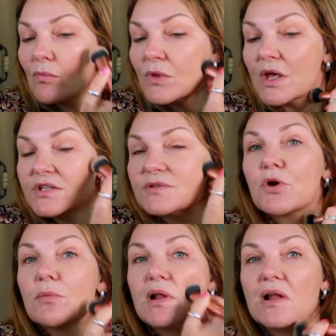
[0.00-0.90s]
Now this is
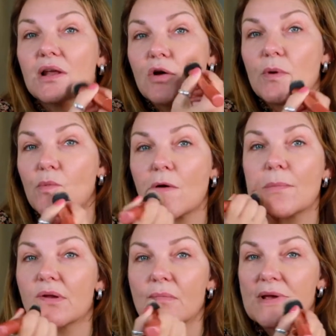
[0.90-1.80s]
probably a little bit
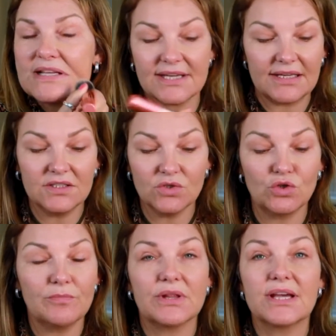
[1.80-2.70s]
warmer than my skin
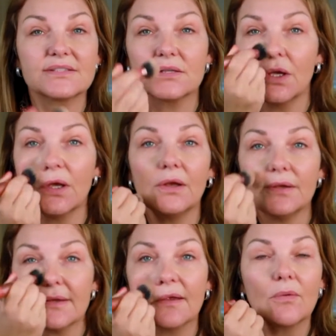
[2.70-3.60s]
tone, but that's good.
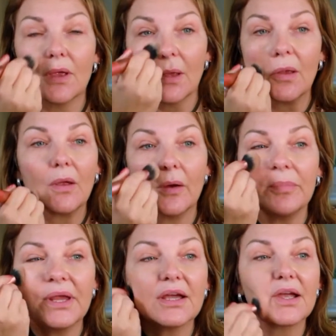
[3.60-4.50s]

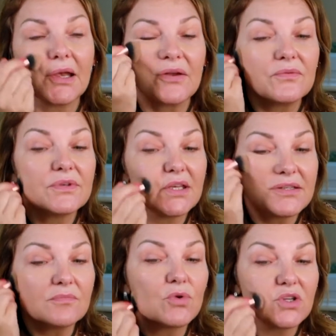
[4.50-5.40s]
Being a kind of
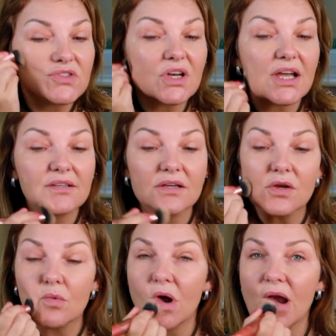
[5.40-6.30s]
tinted moisturiser,
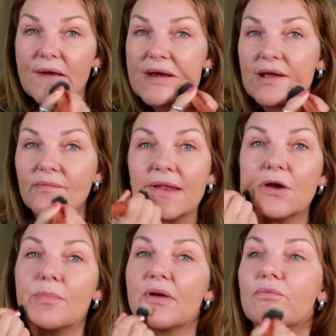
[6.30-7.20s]
you want it to give a
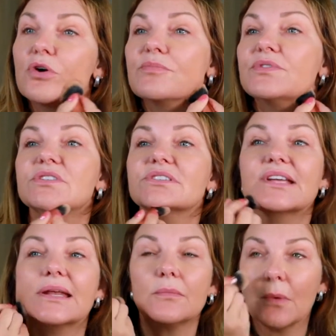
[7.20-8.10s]
little bit of warmth to your
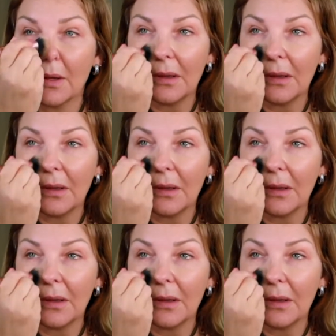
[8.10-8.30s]
skin,